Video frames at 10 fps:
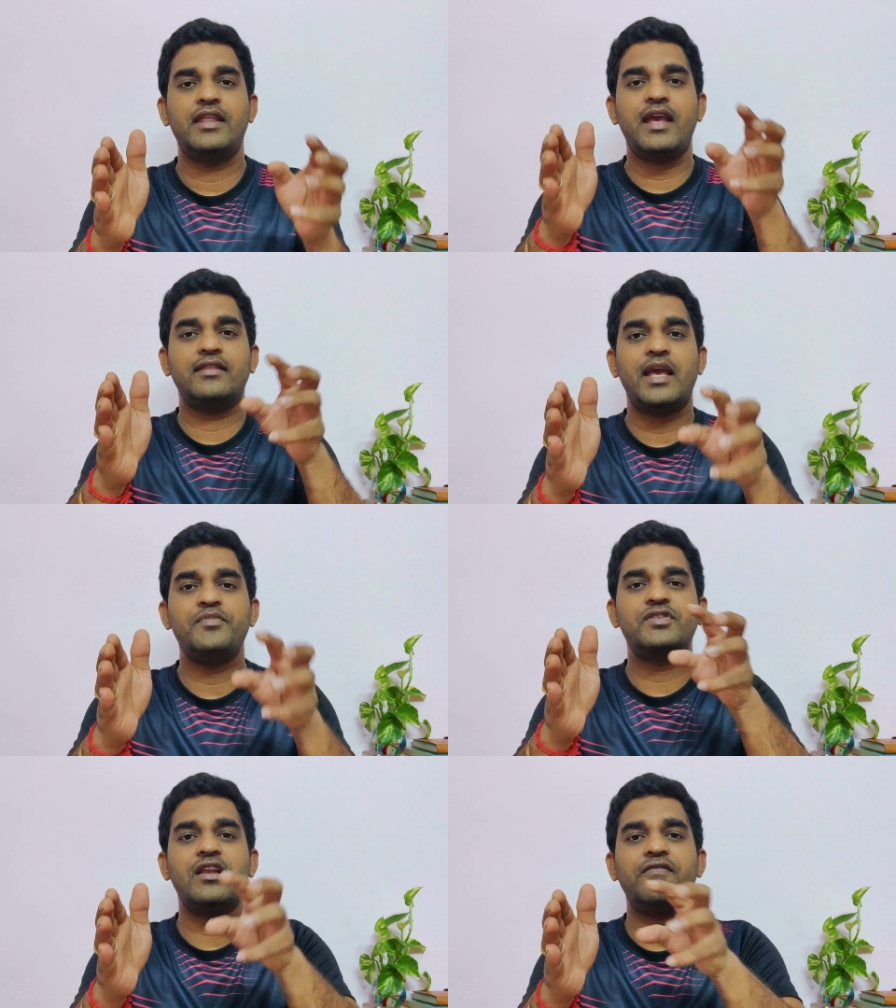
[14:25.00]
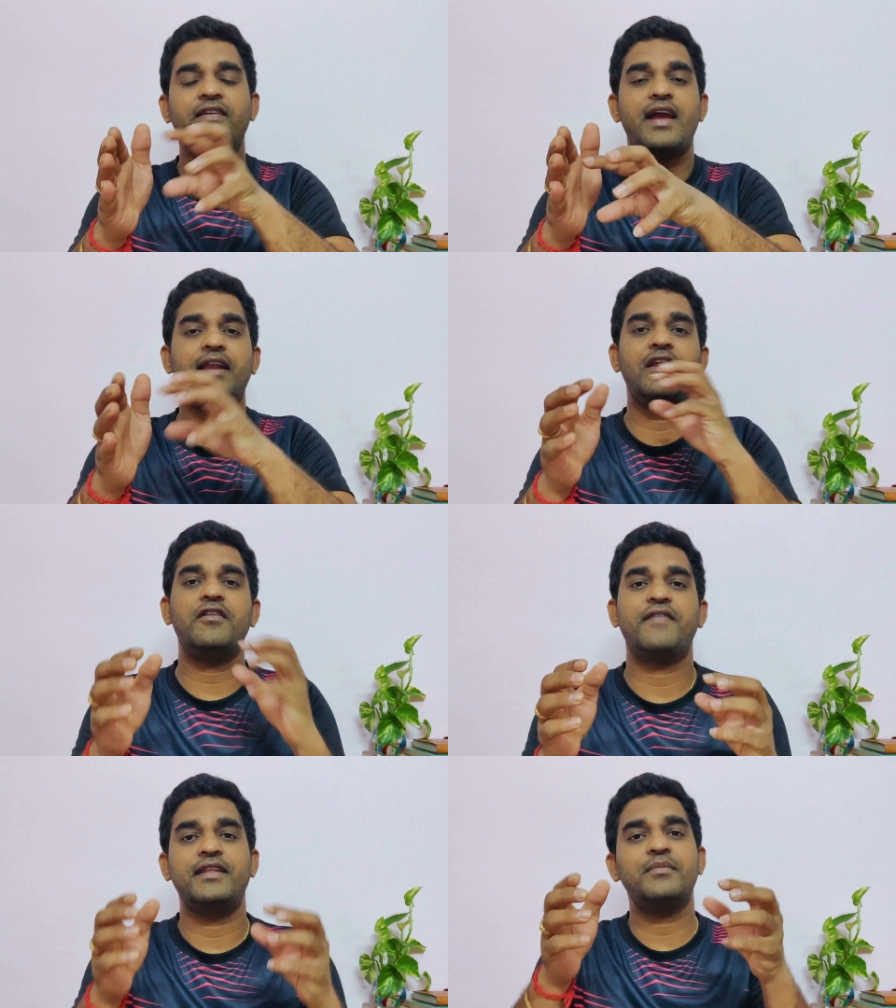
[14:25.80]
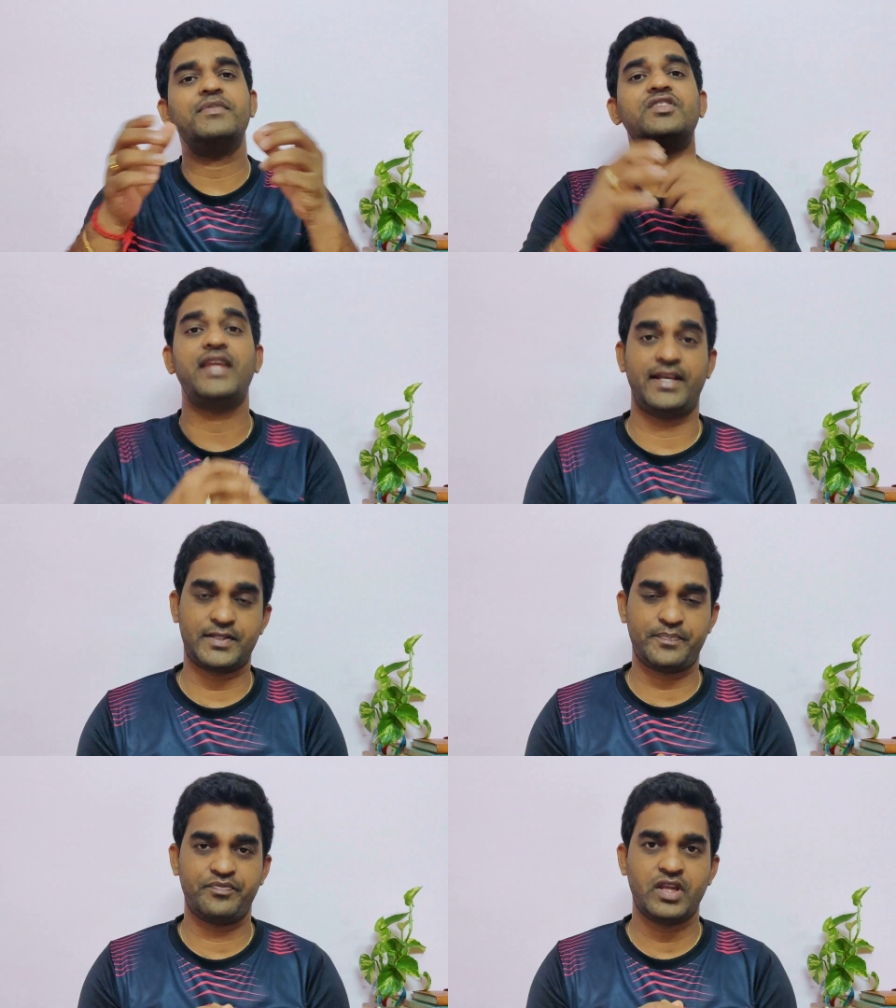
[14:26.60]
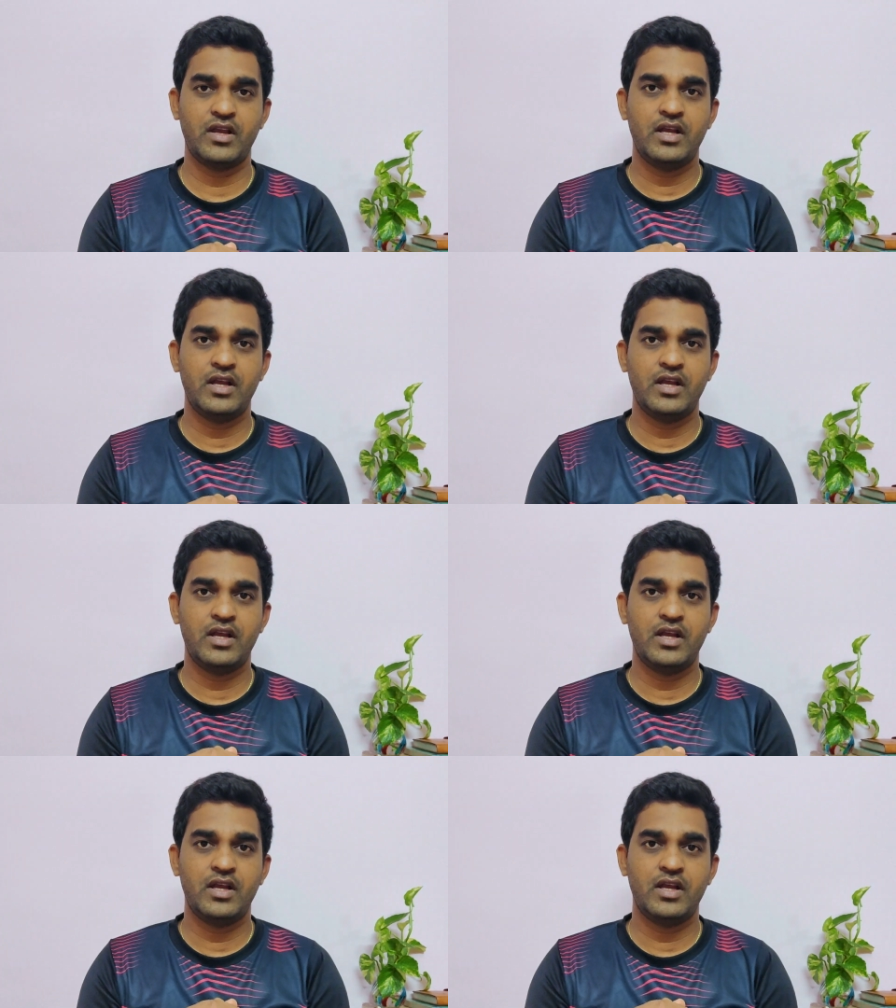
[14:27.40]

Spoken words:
they themselves will identify the mistakes.